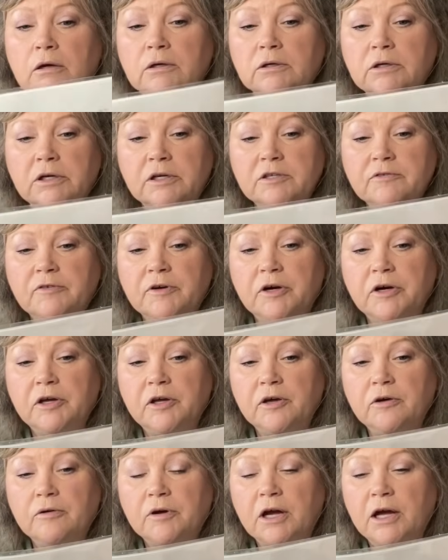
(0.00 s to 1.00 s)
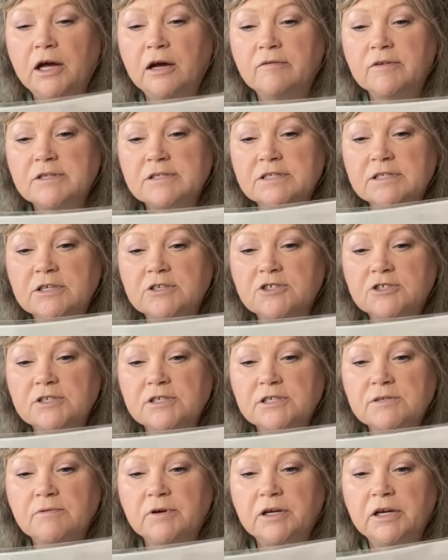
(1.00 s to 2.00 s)
It's very cute. I haven't stitched
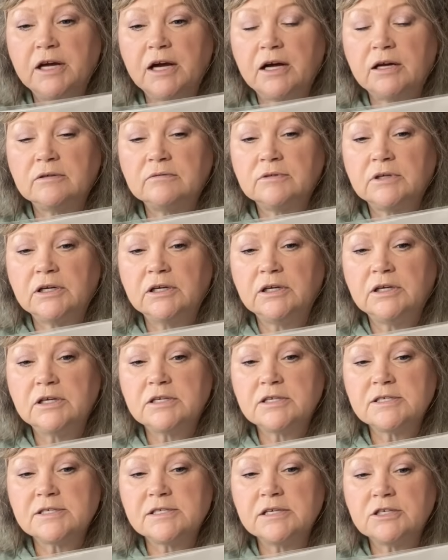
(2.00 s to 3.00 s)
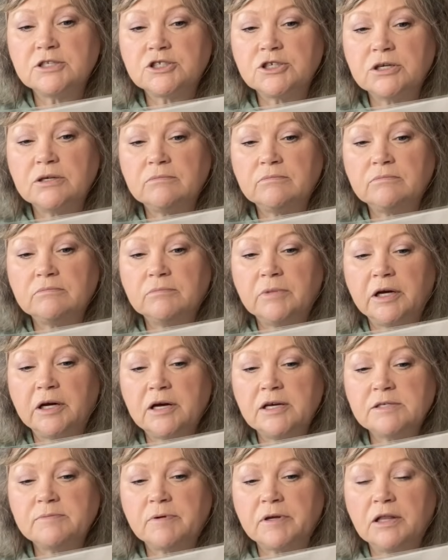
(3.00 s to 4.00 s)
this one yet. I need to stitch it. My
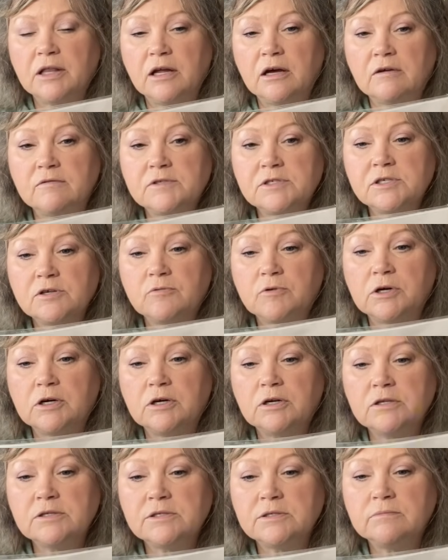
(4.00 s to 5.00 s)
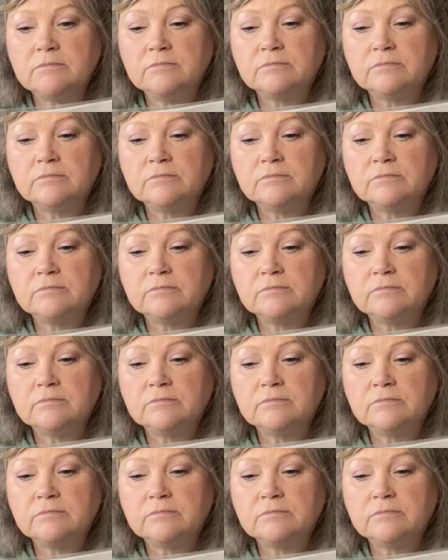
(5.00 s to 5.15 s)
husband loves squirrels.